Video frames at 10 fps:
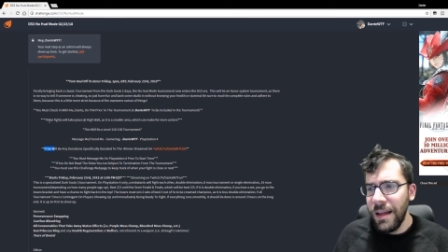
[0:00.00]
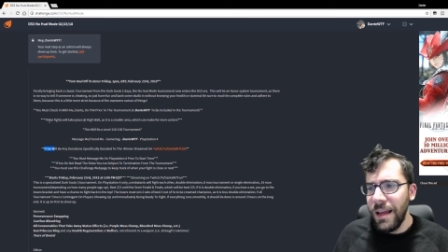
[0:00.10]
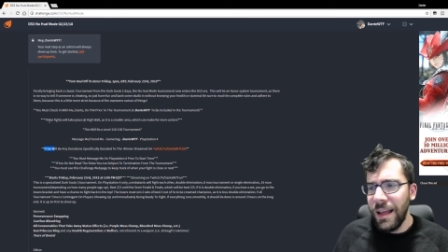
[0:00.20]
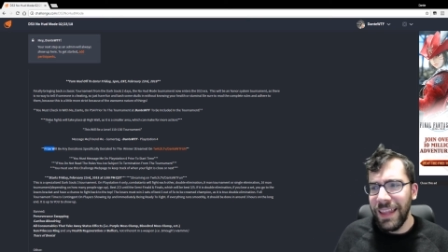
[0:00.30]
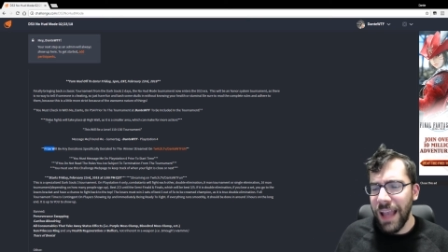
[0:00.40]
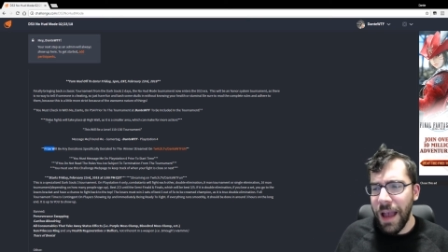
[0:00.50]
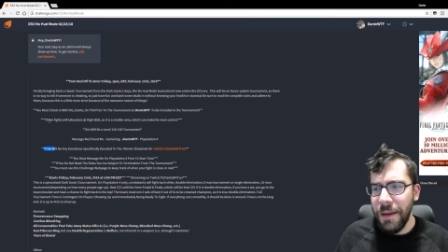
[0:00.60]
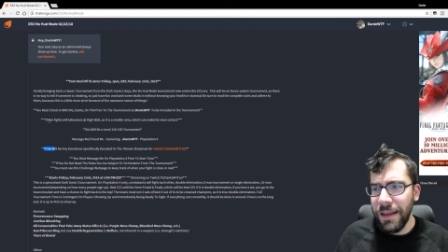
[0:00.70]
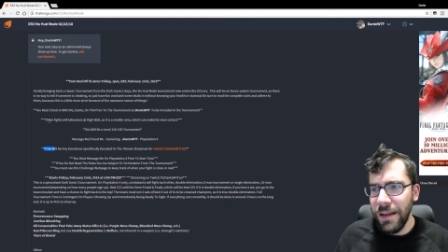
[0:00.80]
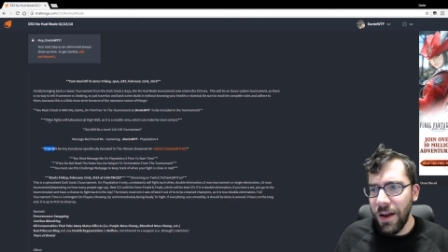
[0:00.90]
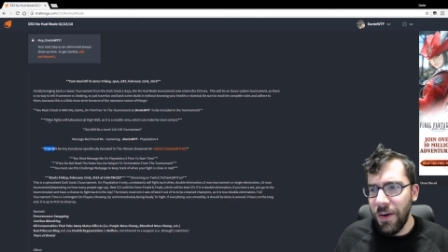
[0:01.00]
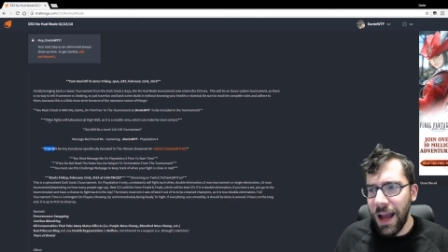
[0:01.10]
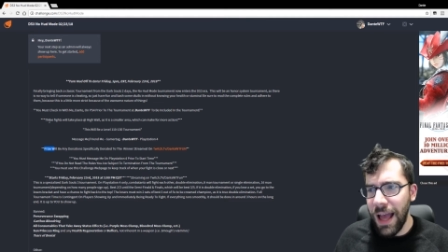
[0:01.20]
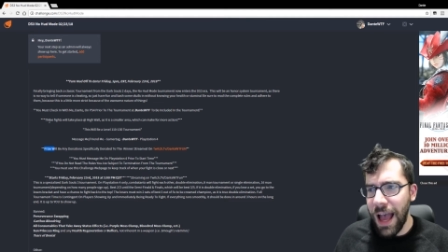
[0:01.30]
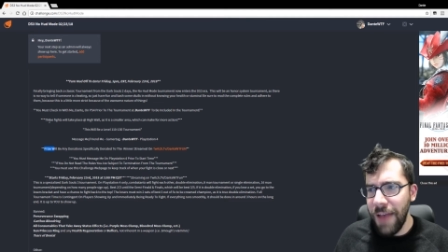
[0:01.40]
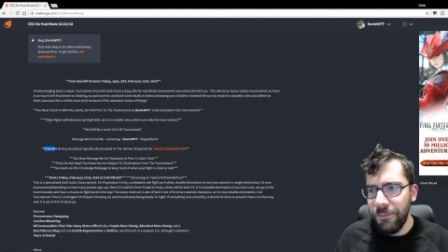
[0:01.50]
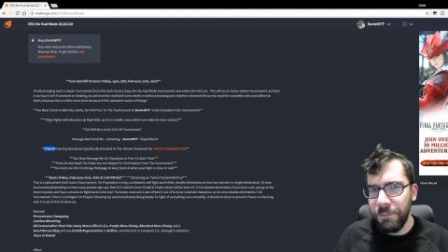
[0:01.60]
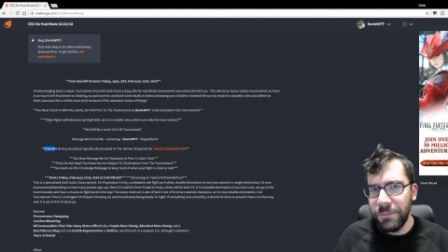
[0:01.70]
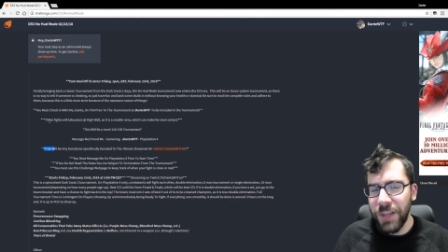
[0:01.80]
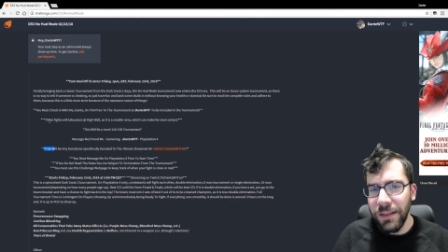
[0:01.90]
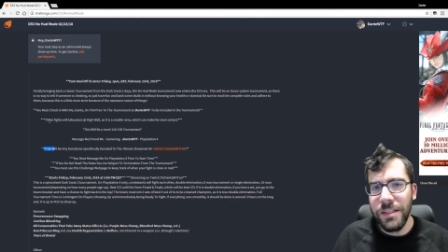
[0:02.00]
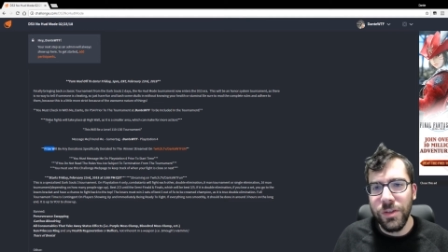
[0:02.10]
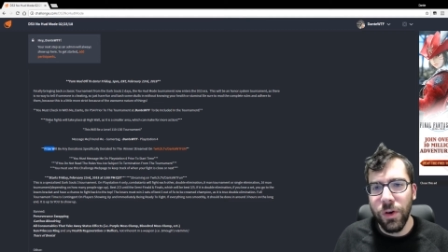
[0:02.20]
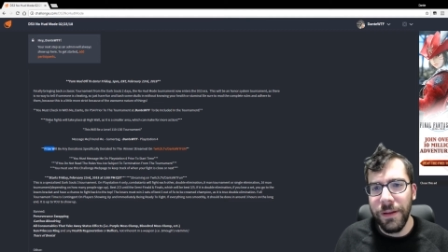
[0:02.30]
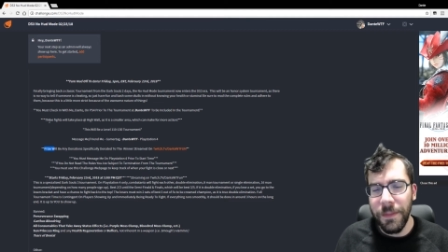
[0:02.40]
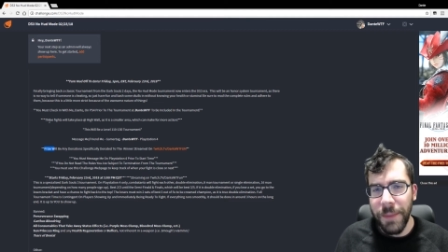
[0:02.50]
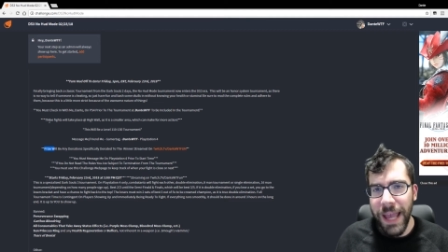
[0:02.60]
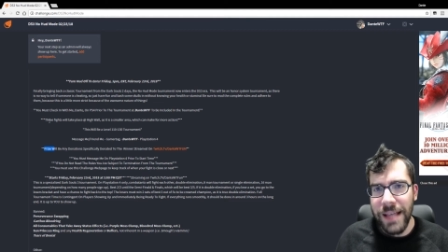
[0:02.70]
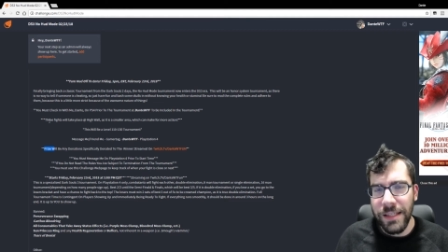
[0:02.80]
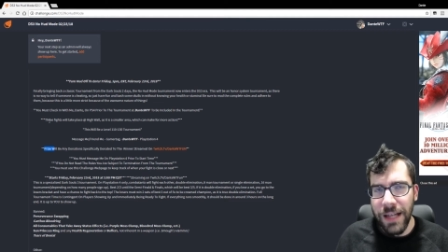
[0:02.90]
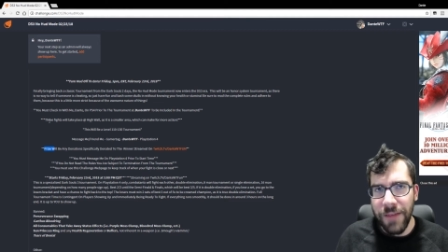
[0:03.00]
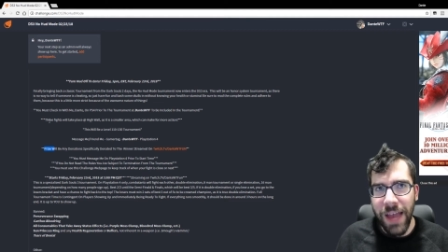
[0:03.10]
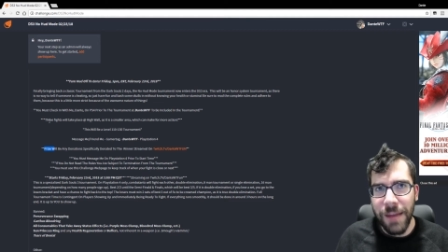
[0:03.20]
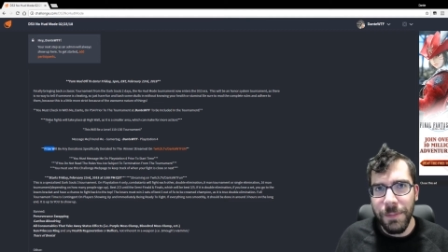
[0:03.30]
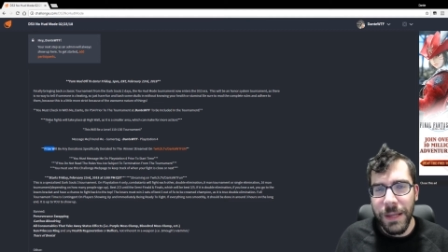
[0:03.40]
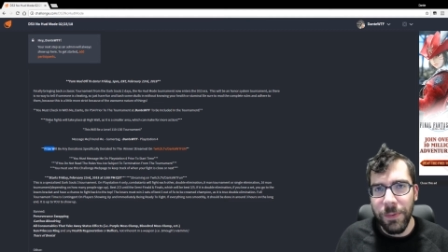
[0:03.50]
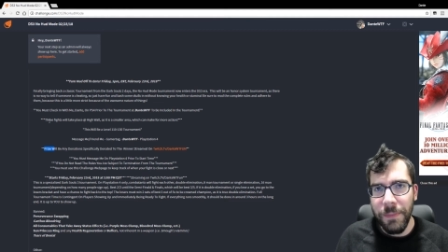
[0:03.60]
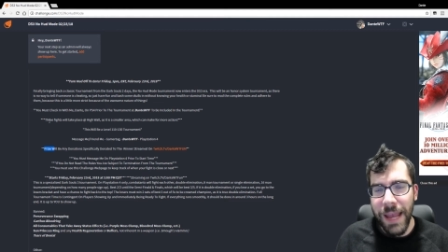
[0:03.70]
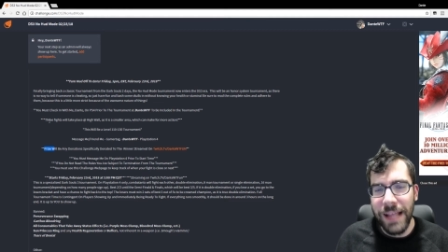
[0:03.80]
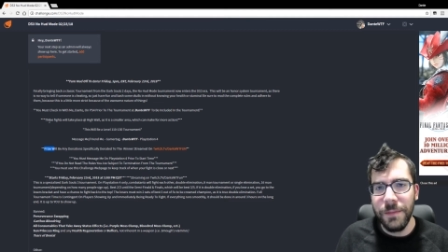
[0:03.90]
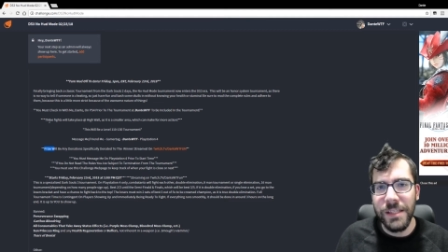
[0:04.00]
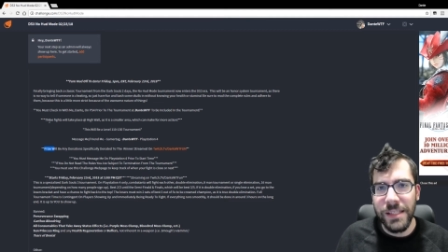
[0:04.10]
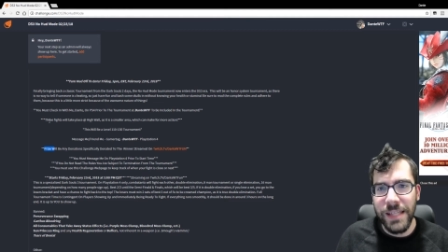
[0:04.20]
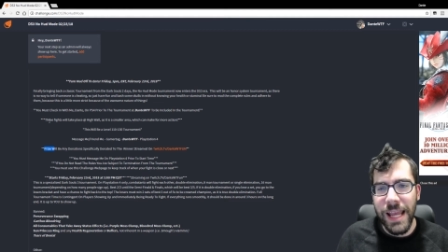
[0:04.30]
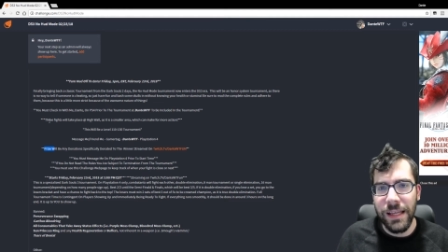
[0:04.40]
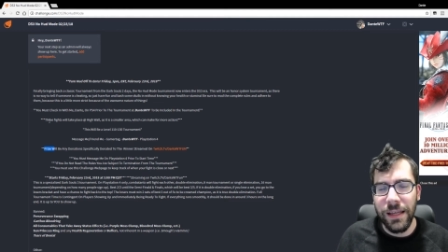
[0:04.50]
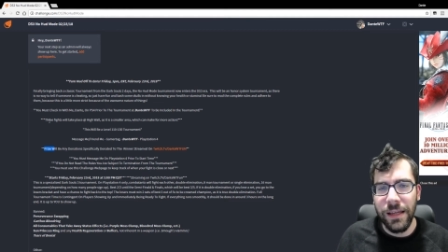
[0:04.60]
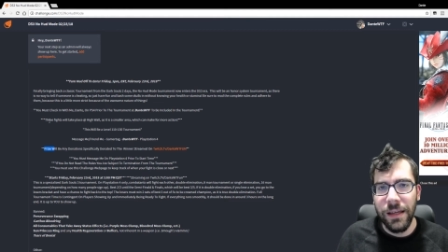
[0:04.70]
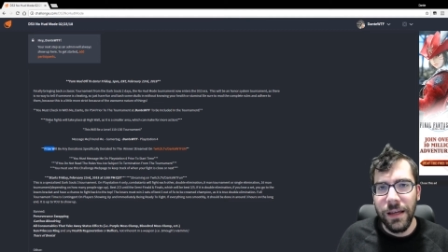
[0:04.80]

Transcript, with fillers: Like, I, you know, I, I've done this tournament in the past, and I've had people make the mistake